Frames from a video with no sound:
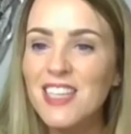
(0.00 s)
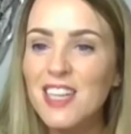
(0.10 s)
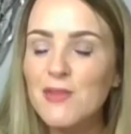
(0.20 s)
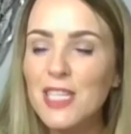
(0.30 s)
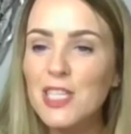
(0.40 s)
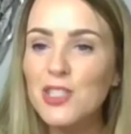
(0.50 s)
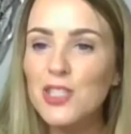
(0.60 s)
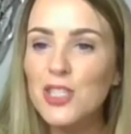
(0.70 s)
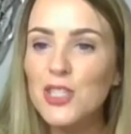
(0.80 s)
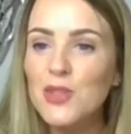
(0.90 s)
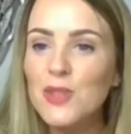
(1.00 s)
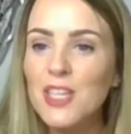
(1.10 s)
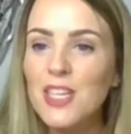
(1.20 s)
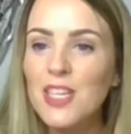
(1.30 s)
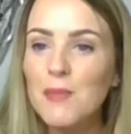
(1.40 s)
I really do.
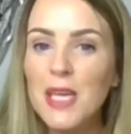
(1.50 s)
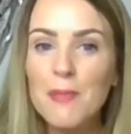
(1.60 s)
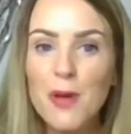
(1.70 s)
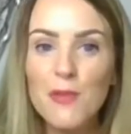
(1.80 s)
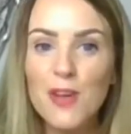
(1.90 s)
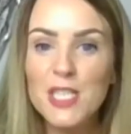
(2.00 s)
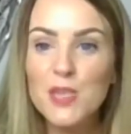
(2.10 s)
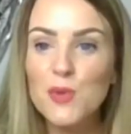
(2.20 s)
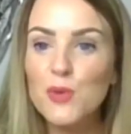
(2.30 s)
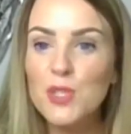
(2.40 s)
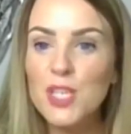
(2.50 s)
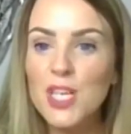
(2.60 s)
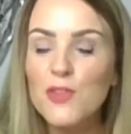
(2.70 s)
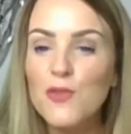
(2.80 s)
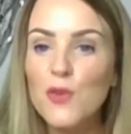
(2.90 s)
Me and my friends, we all
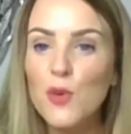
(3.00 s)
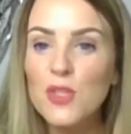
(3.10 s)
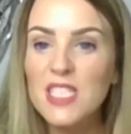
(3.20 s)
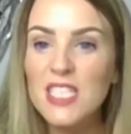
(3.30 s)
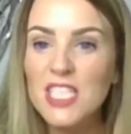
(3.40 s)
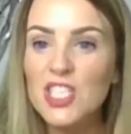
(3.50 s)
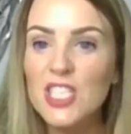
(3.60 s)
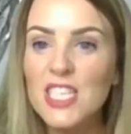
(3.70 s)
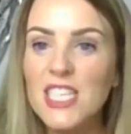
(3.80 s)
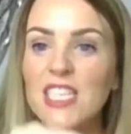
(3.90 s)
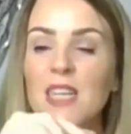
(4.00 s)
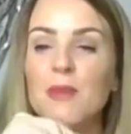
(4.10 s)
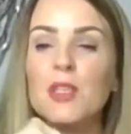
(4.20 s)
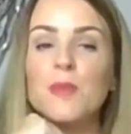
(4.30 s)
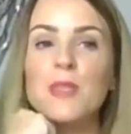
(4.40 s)
turned 40 this year, and my
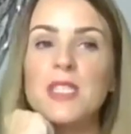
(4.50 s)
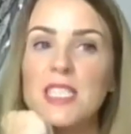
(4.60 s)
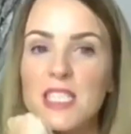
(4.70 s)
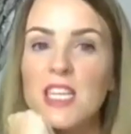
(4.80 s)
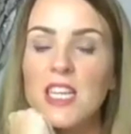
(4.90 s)
husband said,